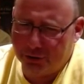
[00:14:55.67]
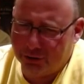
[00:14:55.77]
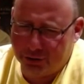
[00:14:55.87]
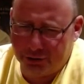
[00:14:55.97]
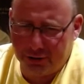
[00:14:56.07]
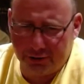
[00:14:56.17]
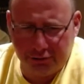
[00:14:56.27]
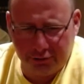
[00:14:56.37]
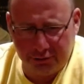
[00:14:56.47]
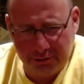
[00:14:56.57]
was just
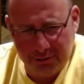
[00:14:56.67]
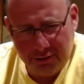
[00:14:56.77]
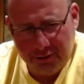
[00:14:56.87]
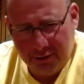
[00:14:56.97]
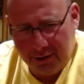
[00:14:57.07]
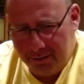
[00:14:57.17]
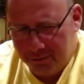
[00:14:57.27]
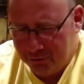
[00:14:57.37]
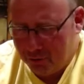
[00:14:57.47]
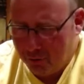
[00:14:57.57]

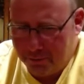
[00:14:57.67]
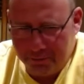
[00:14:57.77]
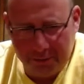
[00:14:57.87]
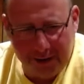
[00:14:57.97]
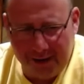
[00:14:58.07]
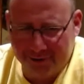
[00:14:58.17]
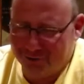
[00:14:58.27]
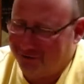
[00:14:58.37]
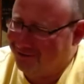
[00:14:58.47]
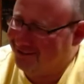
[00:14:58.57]
so
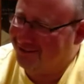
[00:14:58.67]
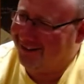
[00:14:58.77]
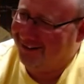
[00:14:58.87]
obnoxious.